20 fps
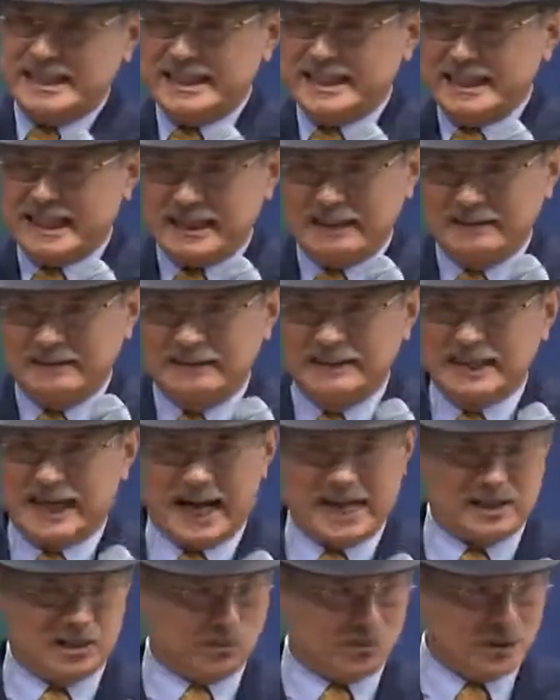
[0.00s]
about
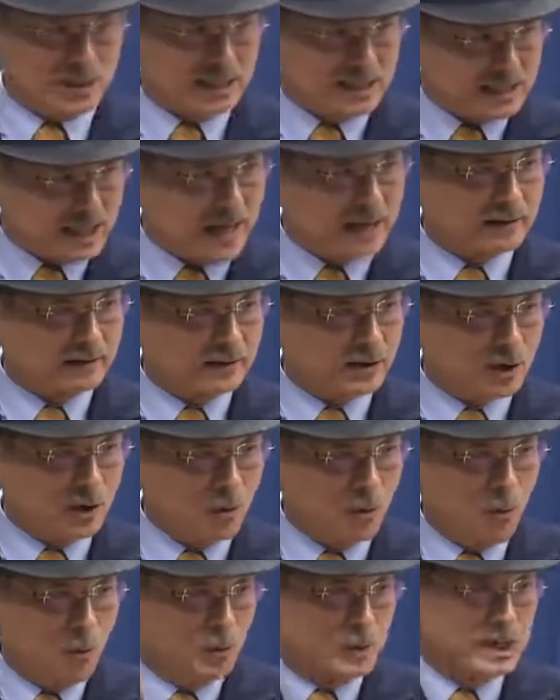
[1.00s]
starting this
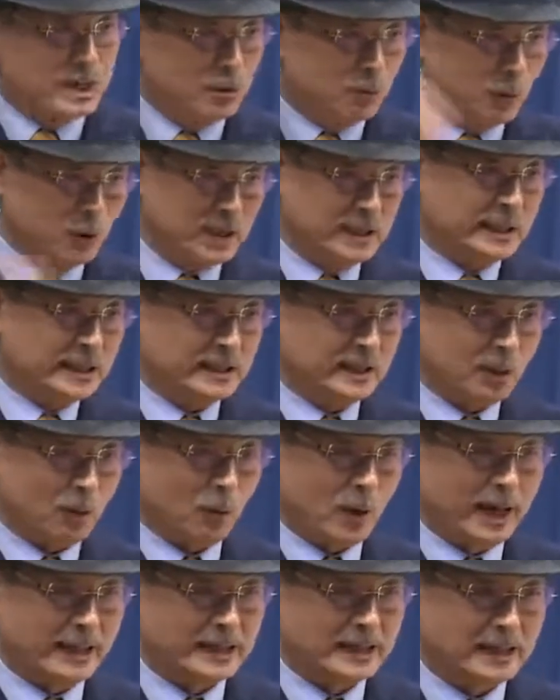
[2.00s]
business. You should be
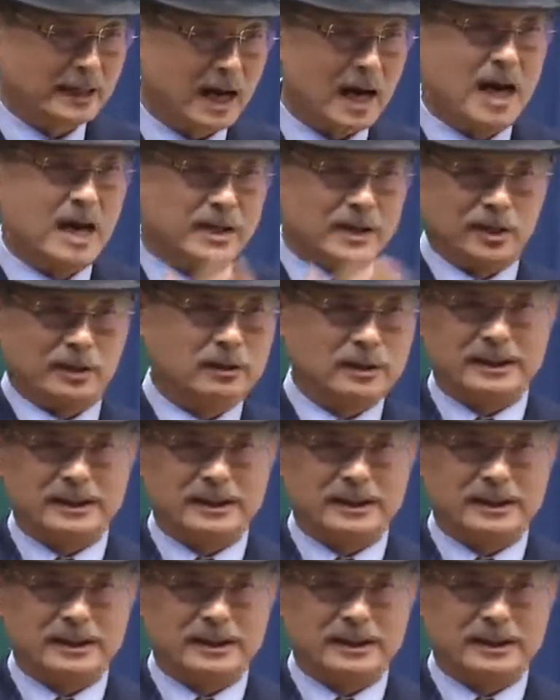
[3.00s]
convinced